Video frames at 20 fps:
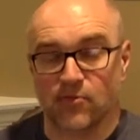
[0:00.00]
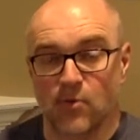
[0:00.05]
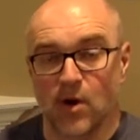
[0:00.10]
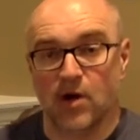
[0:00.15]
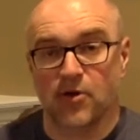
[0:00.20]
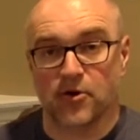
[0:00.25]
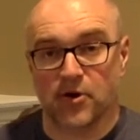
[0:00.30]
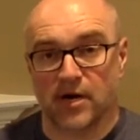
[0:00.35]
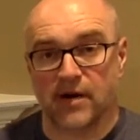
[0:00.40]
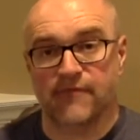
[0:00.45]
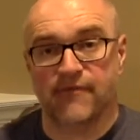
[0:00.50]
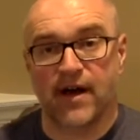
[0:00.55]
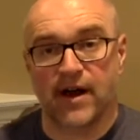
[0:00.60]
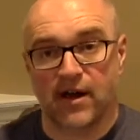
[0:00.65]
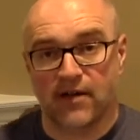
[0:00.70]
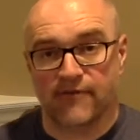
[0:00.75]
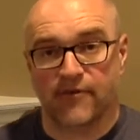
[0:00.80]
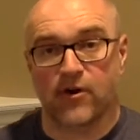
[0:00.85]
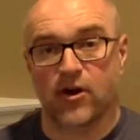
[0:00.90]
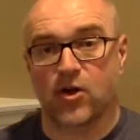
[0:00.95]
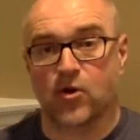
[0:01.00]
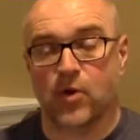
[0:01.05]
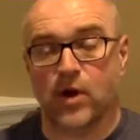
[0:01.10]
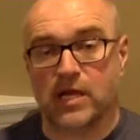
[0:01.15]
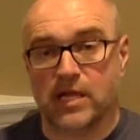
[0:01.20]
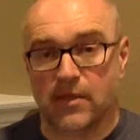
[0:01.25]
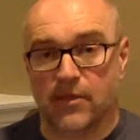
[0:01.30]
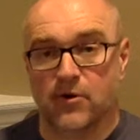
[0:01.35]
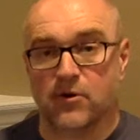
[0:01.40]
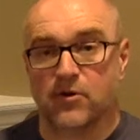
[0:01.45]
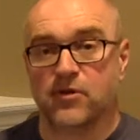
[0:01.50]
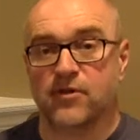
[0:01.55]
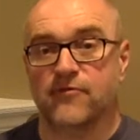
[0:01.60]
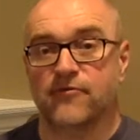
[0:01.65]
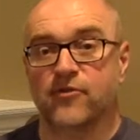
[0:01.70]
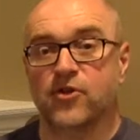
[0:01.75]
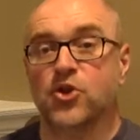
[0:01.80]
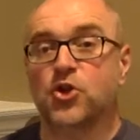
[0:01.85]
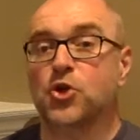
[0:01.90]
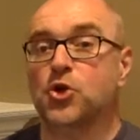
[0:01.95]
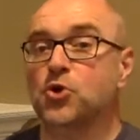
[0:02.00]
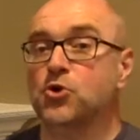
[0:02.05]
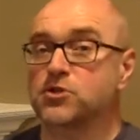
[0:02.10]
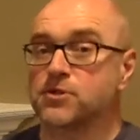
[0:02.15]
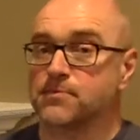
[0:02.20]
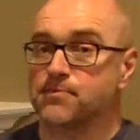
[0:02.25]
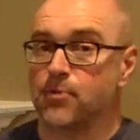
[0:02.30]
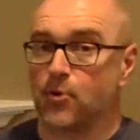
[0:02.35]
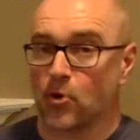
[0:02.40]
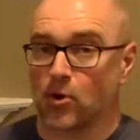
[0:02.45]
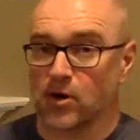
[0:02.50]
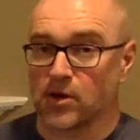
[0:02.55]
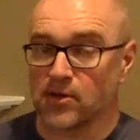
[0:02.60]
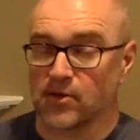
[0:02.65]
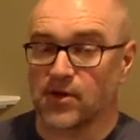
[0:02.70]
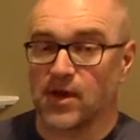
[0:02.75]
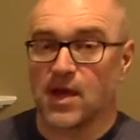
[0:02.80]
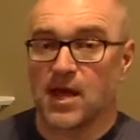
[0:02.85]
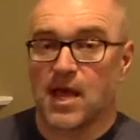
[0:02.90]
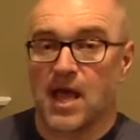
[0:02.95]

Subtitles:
Well, you're going to find out very quickly there's a huge importance